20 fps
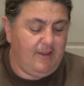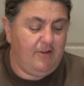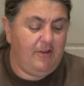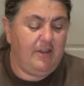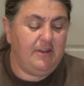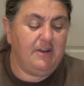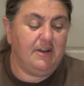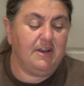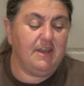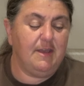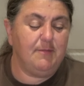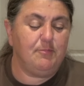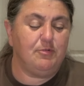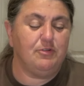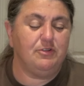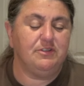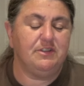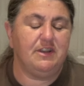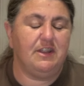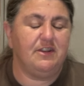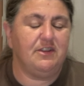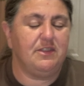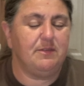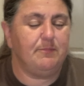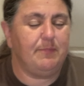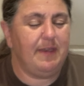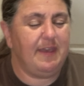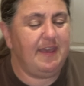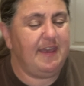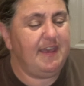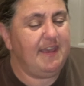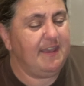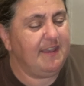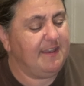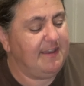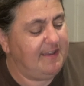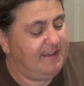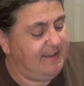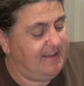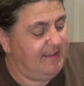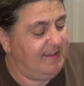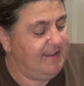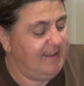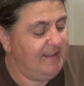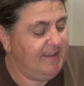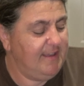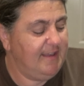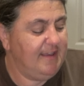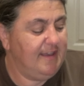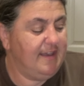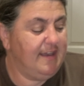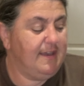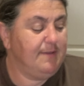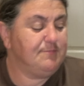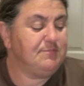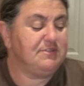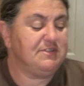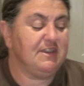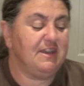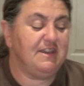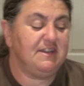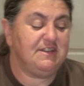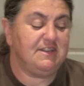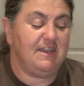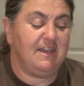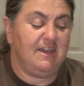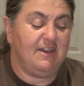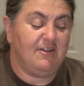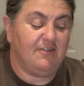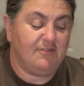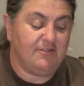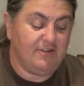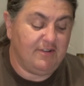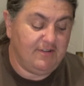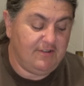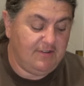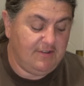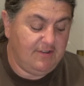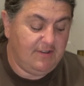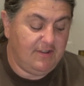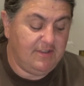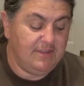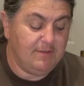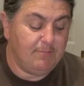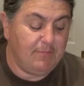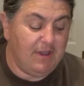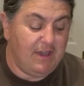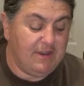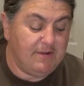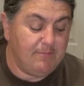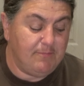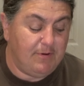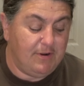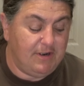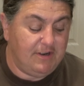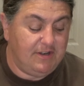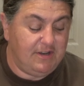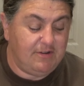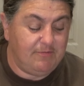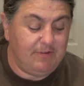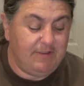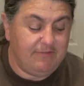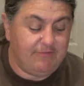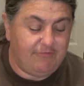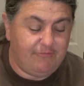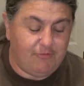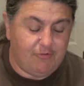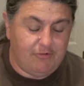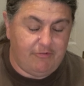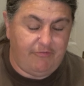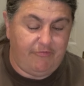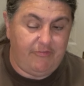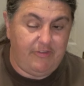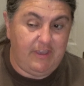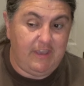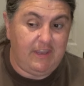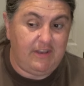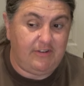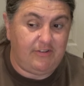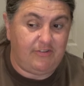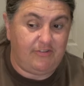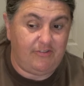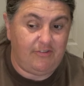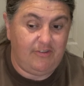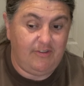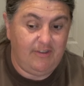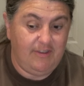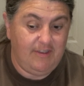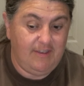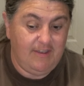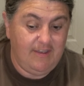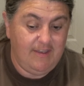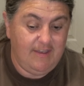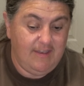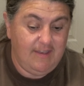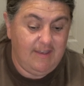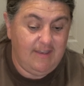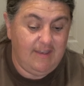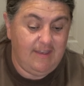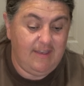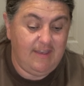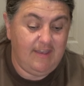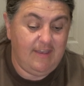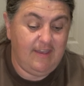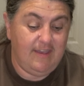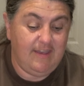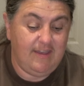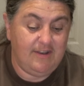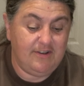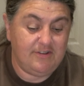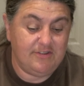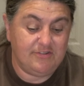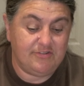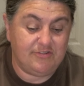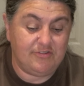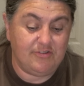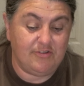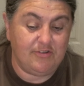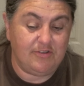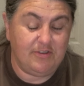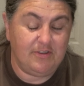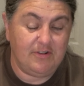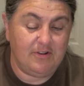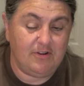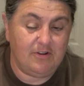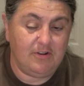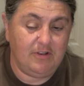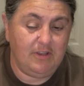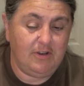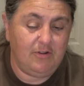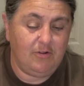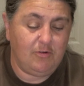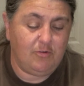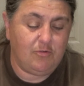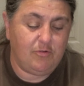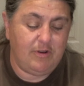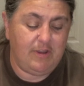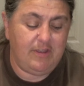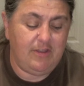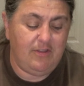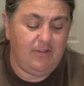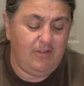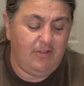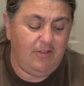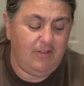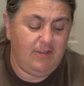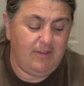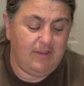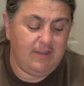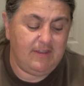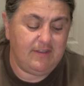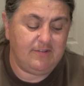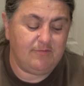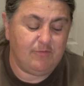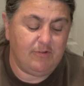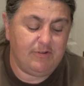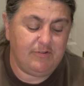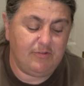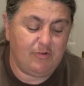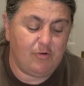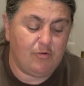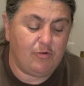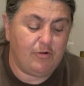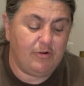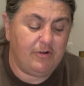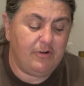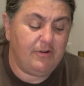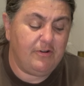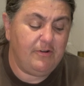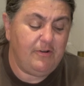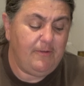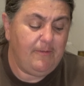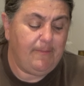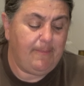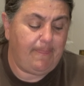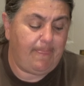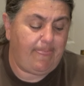All right, and I pulled it out of the bag upside down. On the bottom part here, we have 4 feet and a circular little grill at one corner.